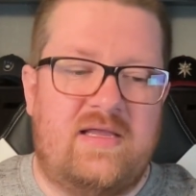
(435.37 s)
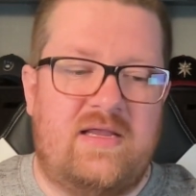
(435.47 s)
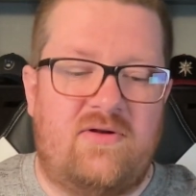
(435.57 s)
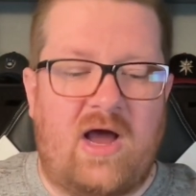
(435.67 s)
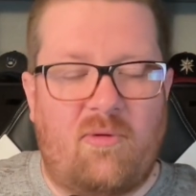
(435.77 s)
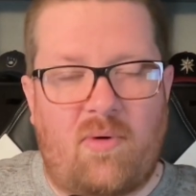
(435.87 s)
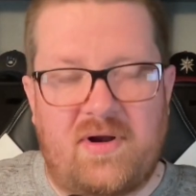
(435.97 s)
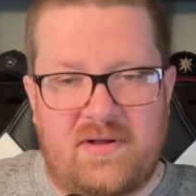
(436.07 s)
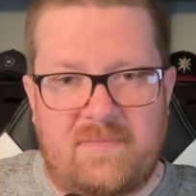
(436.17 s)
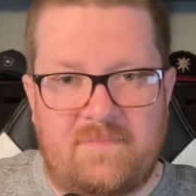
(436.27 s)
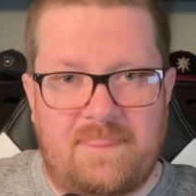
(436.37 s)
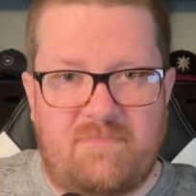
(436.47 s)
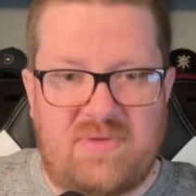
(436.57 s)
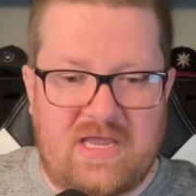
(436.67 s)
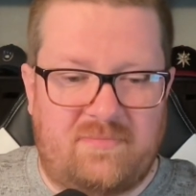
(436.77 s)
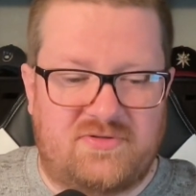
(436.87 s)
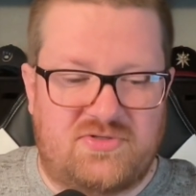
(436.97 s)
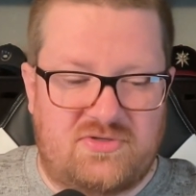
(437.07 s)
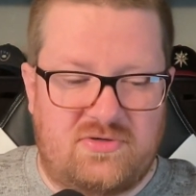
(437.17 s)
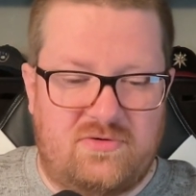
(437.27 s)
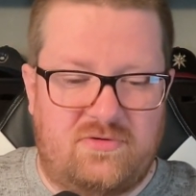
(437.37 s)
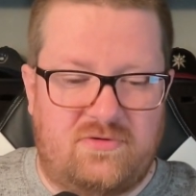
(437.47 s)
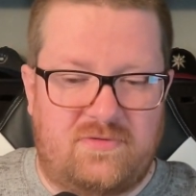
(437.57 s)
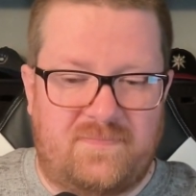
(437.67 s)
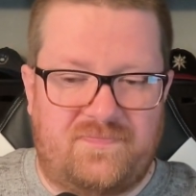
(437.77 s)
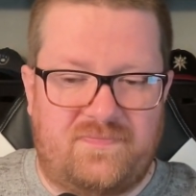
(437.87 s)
I want to be able to